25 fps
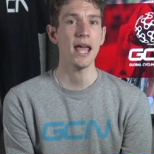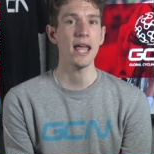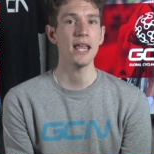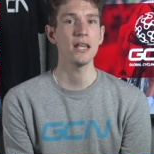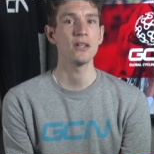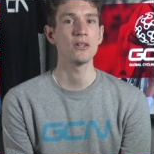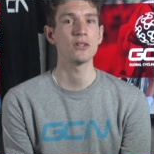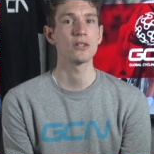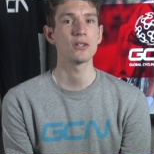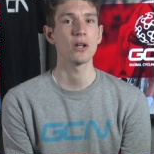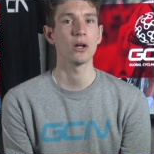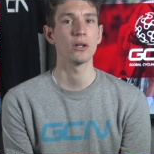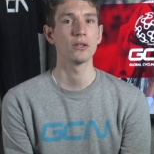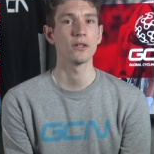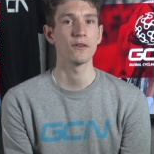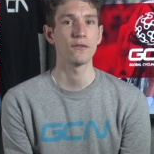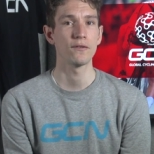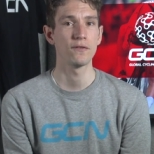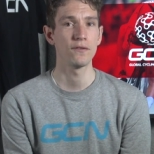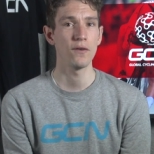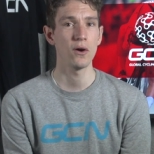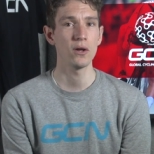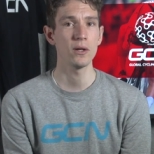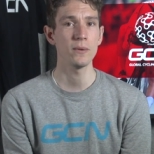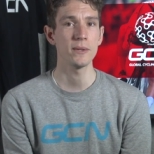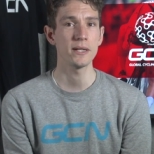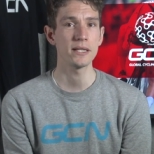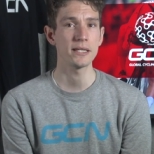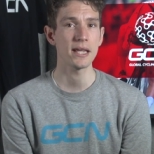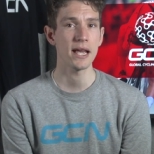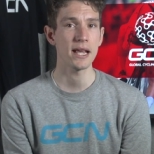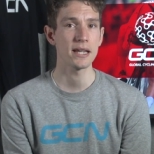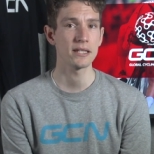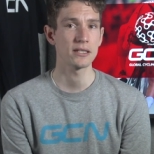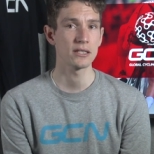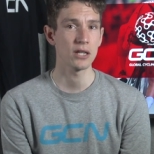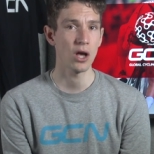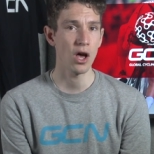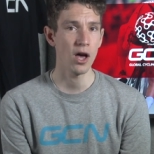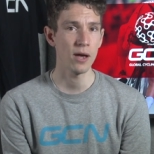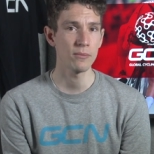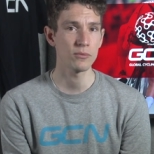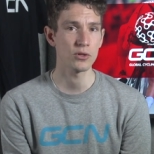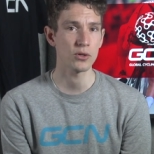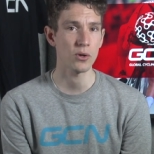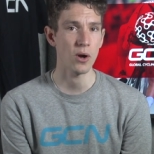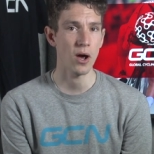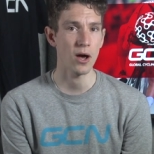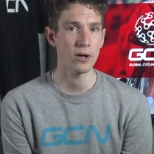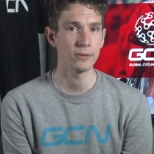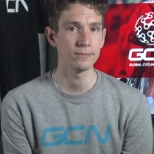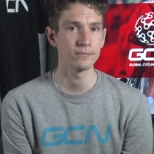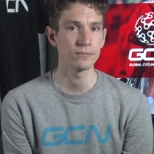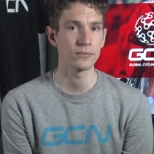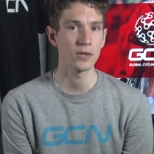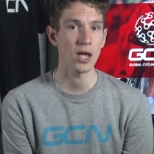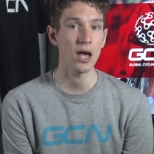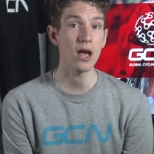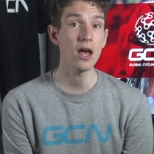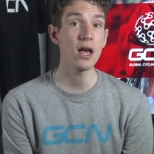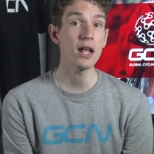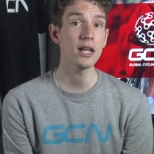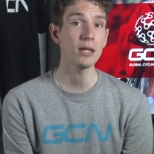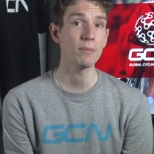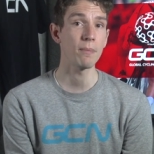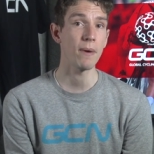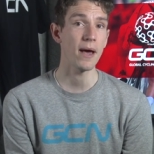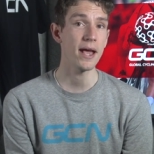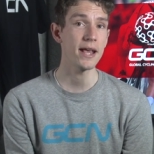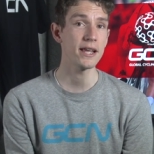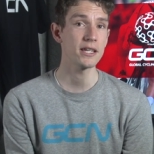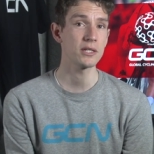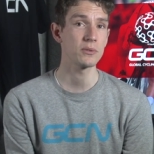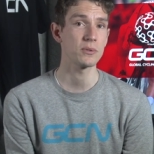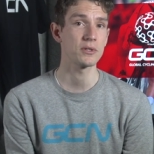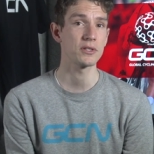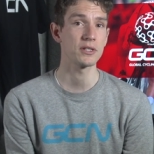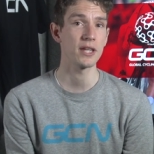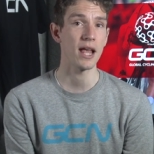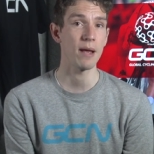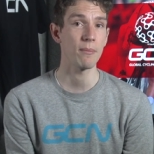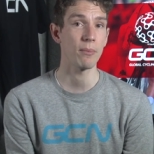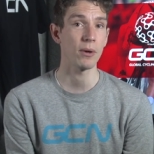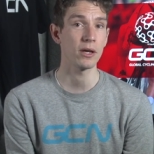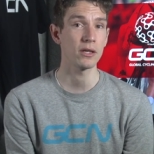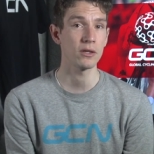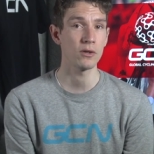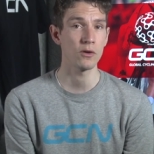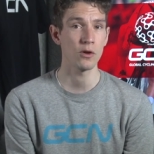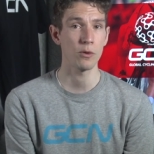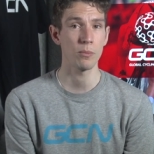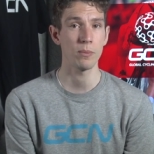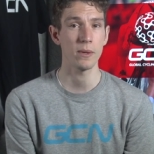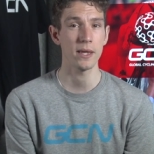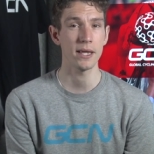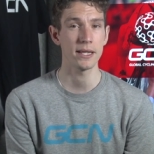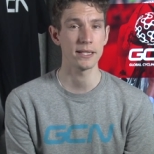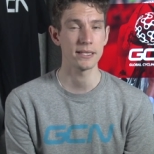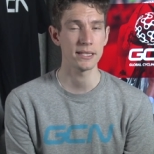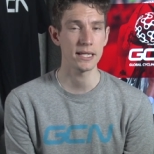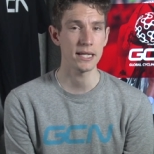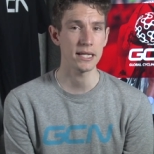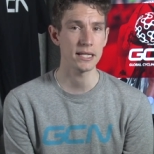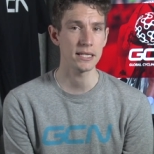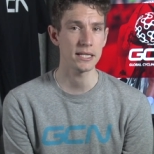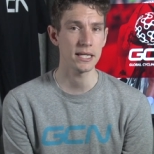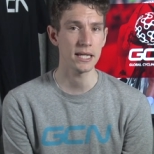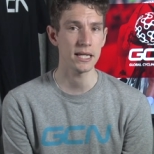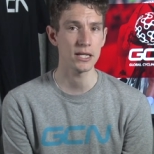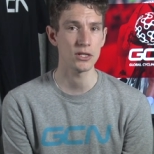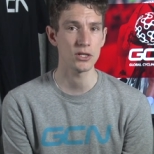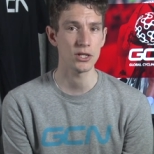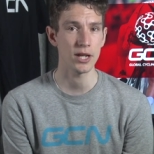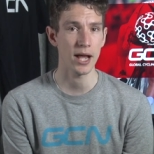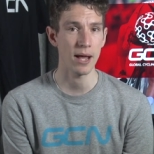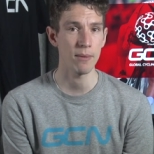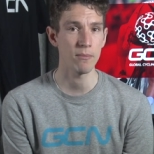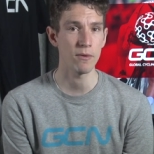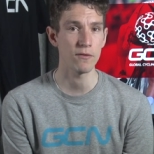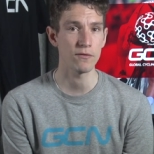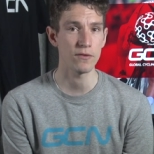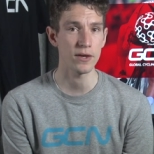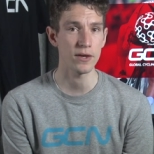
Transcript: hinged on the following day's time trial. The early pace was set by European TT champ